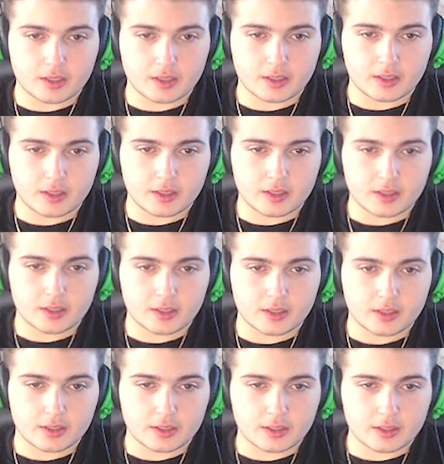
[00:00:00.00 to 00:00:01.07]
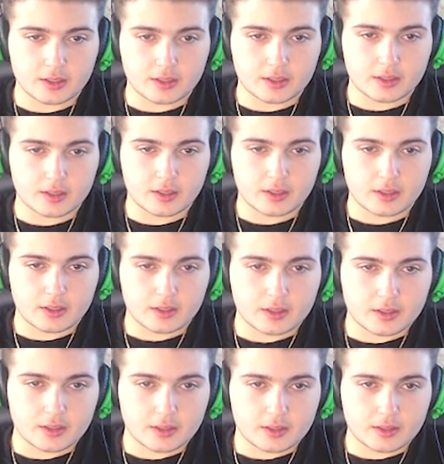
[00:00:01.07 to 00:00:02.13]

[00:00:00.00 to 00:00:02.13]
Nothing is said.